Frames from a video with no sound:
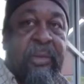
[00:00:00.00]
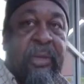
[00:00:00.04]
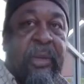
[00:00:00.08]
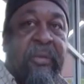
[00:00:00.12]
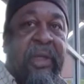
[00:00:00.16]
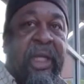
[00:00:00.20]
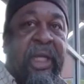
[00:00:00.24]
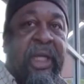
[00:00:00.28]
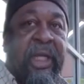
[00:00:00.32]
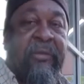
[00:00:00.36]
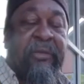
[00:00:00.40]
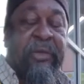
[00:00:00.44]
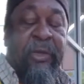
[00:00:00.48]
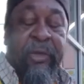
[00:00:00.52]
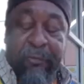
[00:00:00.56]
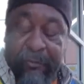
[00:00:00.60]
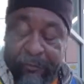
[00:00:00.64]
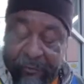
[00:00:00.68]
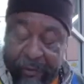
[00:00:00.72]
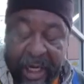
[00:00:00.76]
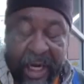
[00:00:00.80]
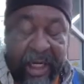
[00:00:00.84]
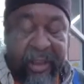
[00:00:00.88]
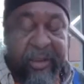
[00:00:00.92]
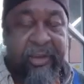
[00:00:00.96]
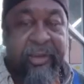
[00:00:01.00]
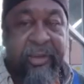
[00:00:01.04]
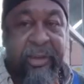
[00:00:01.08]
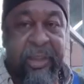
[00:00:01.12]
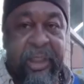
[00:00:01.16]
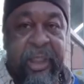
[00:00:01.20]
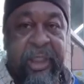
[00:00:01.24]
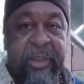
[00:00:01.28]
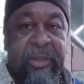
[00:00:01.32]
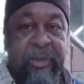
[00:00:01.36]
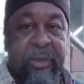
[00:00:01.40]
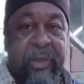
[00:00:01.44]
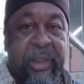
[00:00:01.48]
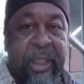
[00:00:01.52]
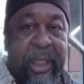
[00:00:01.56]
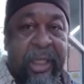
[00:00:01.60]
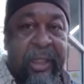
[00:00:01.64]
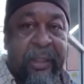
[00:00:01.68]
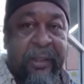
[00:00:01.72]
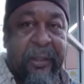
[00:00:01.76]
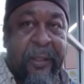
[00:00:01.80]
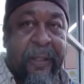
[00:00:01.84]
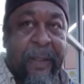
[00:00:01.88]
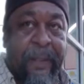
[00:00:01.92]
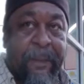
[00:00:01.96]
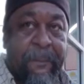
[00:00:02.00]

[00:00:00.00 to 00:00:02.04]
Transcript: All right, if your father's an Israelite,